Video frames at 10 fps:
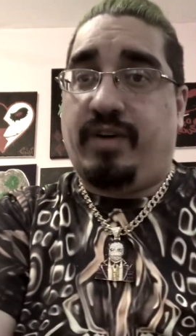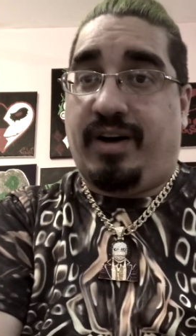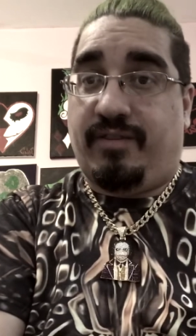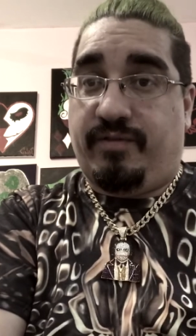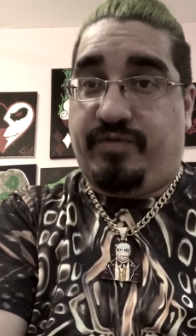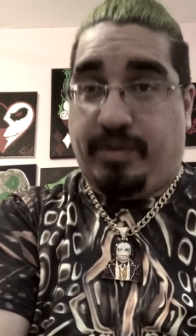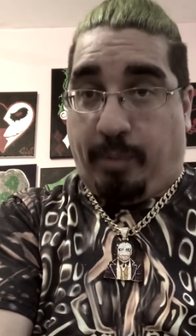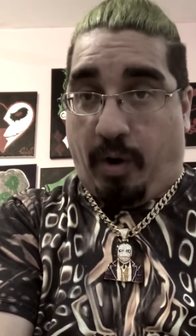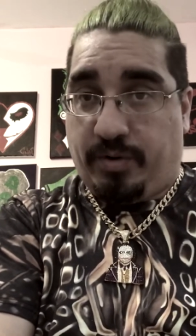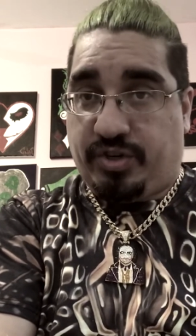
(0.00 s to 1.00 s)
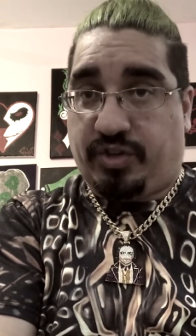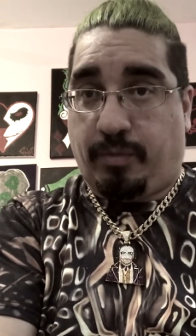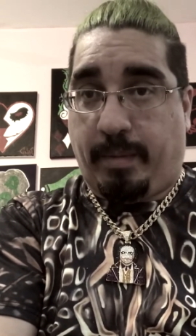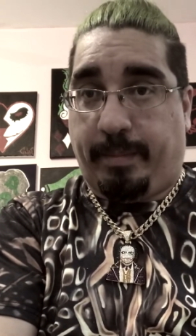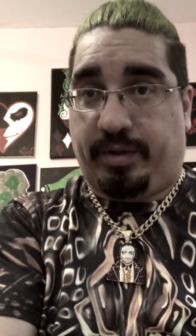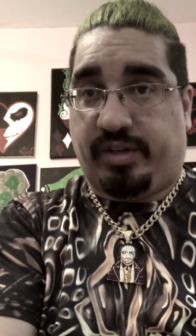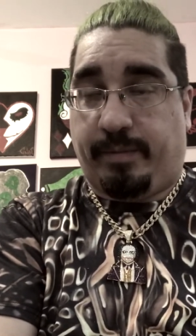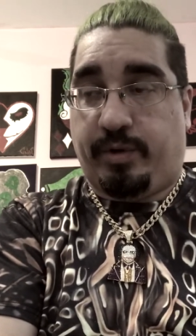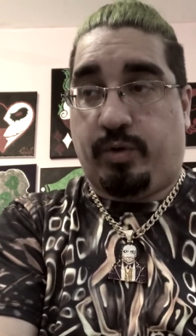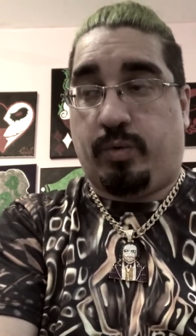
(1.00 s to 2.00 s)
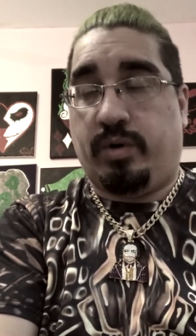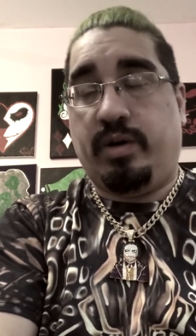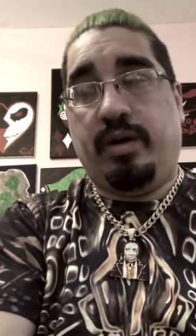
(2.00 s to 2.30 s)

of departures from MLW.